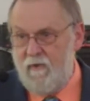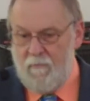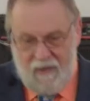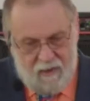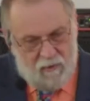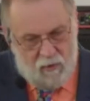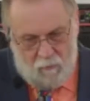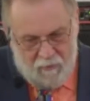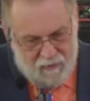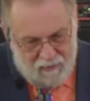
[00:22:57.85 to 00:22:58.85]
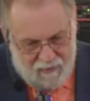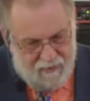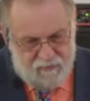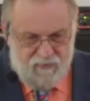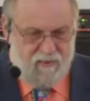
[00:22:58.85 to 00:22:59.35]
Buy a little bit
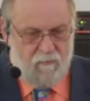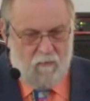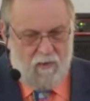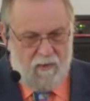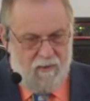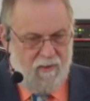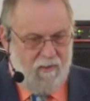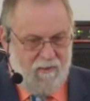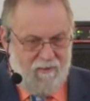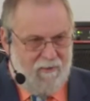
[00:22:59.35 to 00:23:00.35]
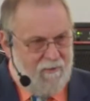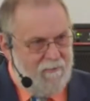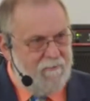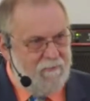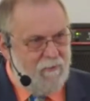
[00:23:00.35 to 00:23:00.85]
less than what
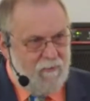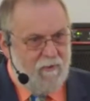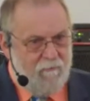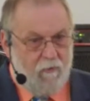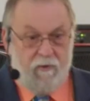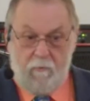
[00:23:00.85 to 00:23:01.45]
you can afford.